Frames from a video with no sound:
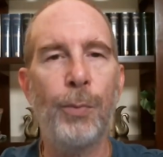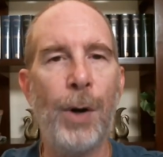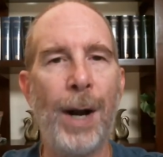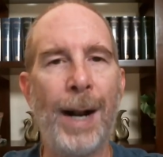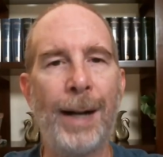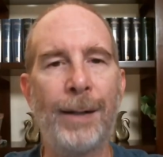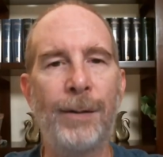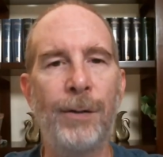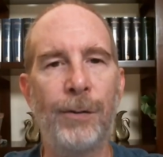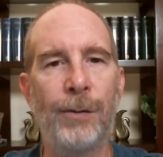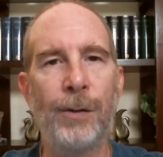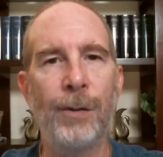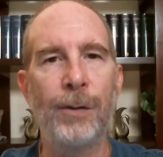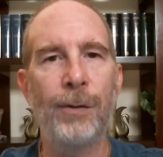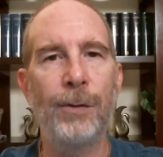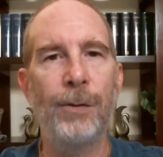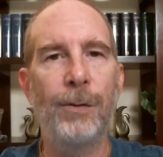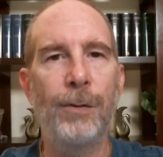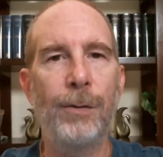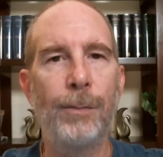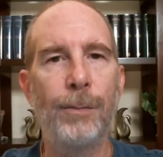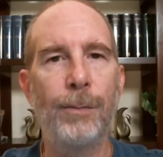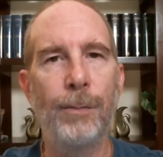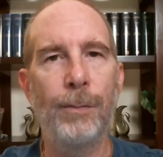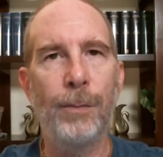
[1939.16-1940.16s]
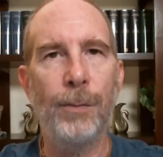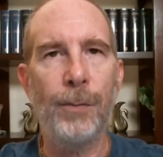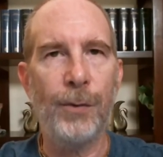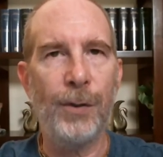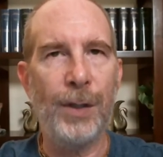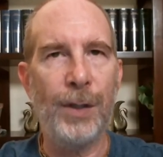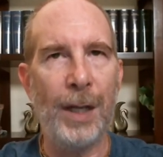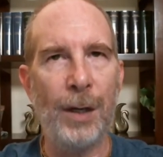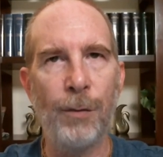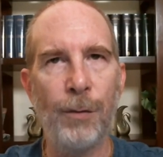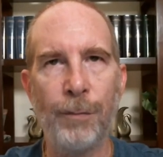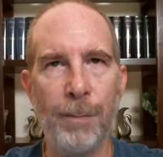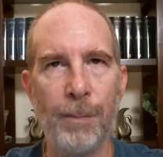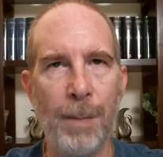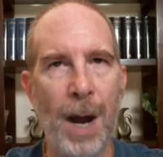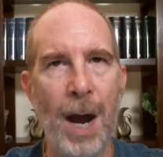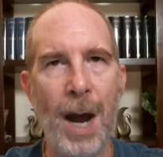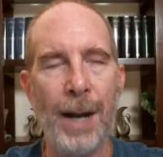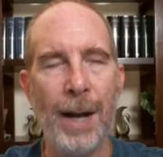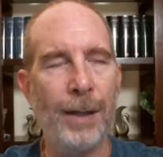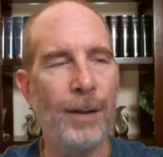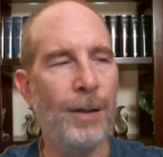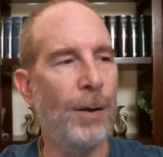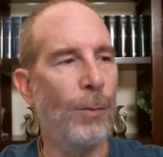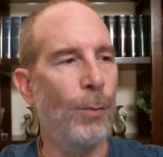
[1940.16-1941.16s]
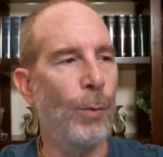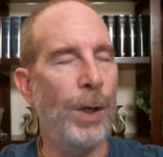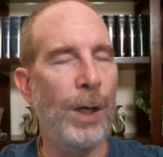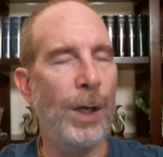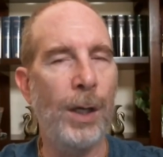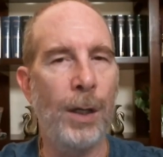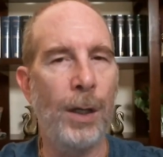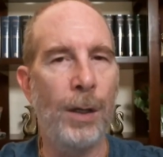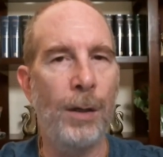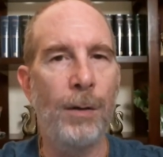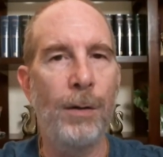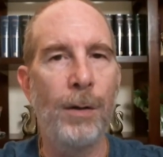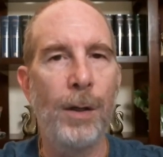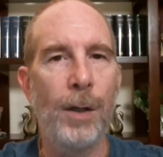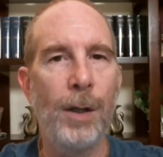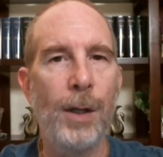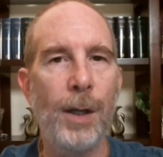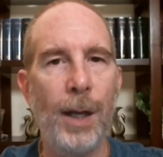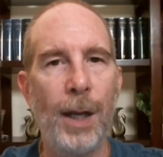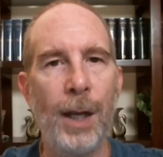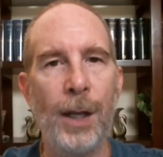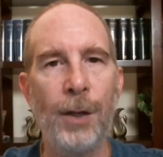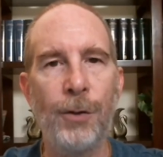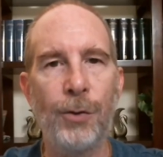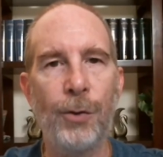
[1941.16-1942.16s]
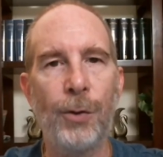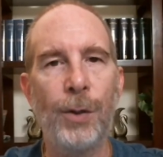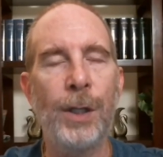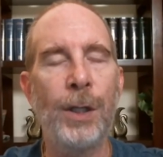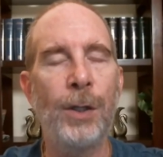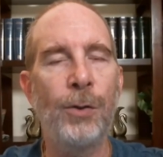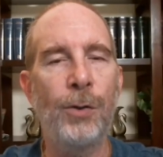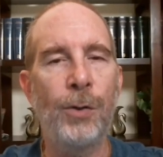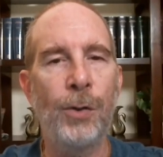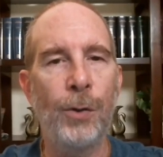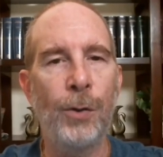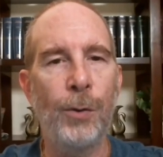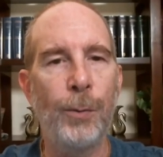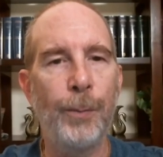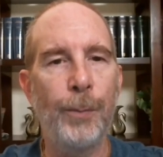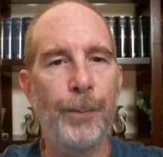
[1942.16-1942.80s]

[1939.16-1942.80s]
practices, state of mind that we can enter into.